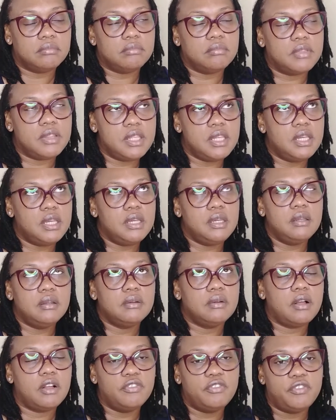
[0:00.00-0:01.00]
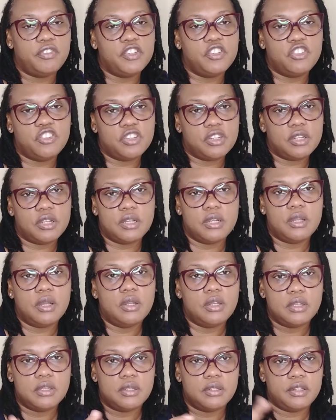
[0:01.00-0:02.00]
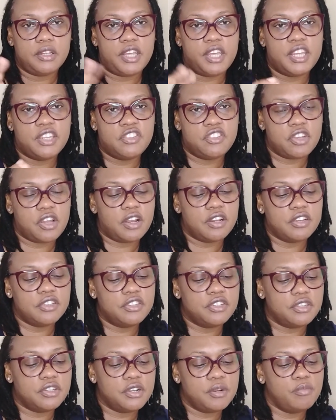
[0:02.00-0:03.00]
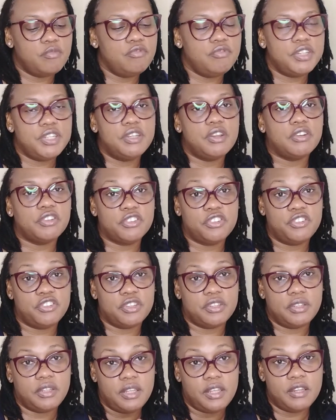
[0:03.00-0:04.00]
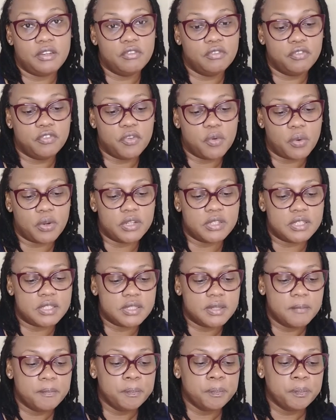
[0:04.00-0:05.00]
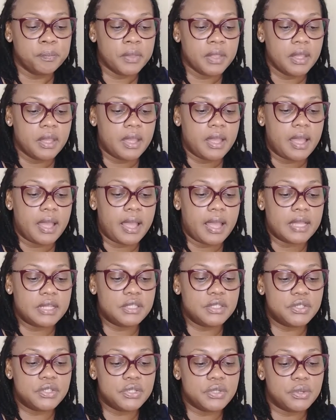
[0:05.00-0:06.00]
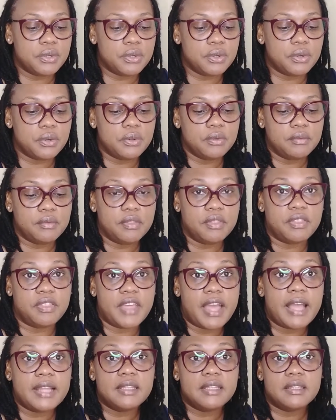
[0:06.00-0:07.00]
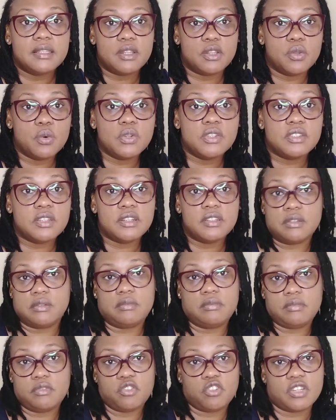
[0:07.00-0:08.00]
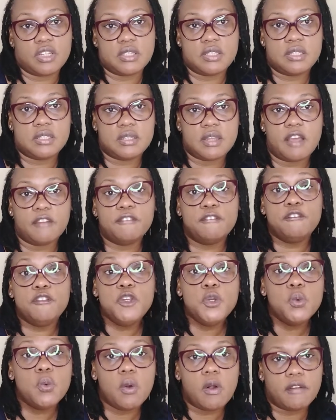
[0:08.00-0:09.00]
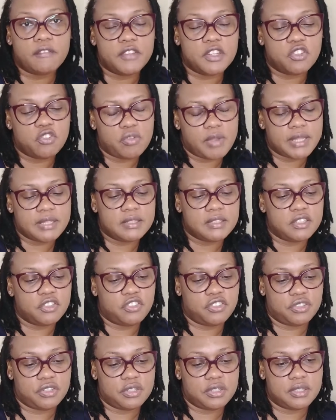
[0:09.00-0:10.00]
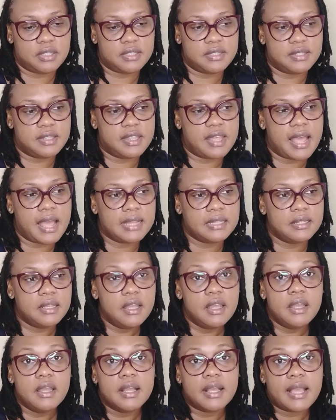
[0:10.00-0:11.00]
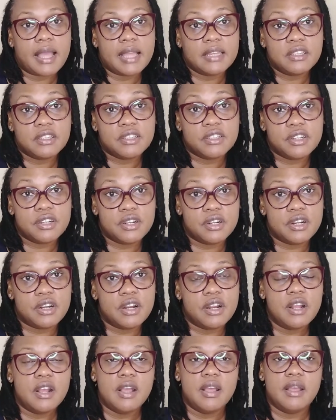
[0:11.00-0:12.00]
the official HR term, reduction in force. And so those are just a few of the transitions that can occur.